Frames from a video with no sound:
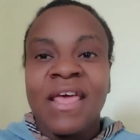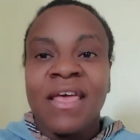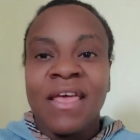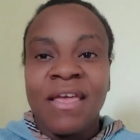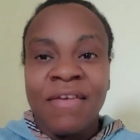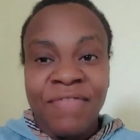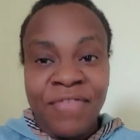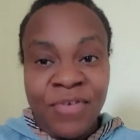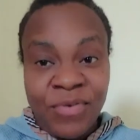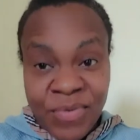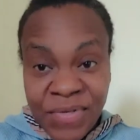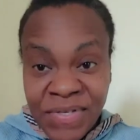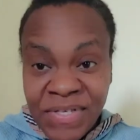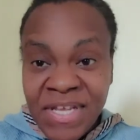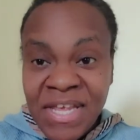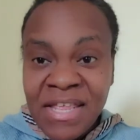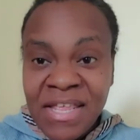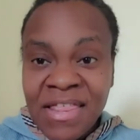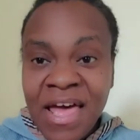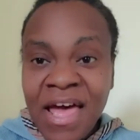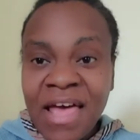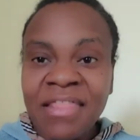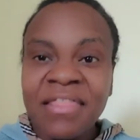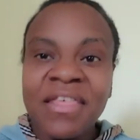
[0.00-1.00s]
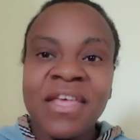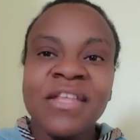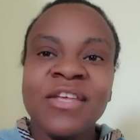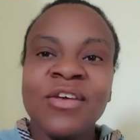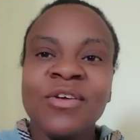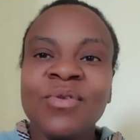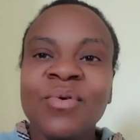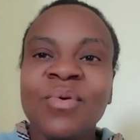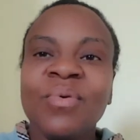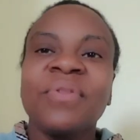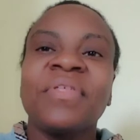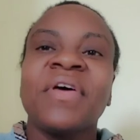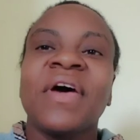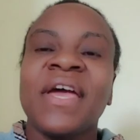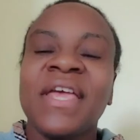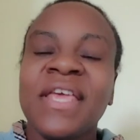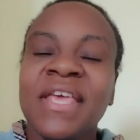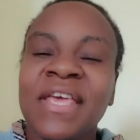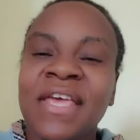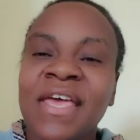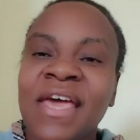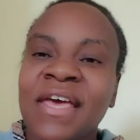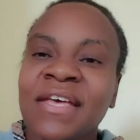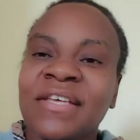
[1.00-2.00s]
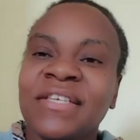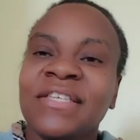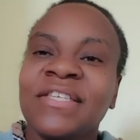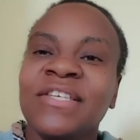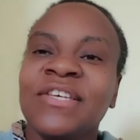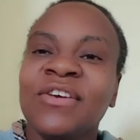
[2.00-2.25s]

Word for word: if you see that, then you know that yes,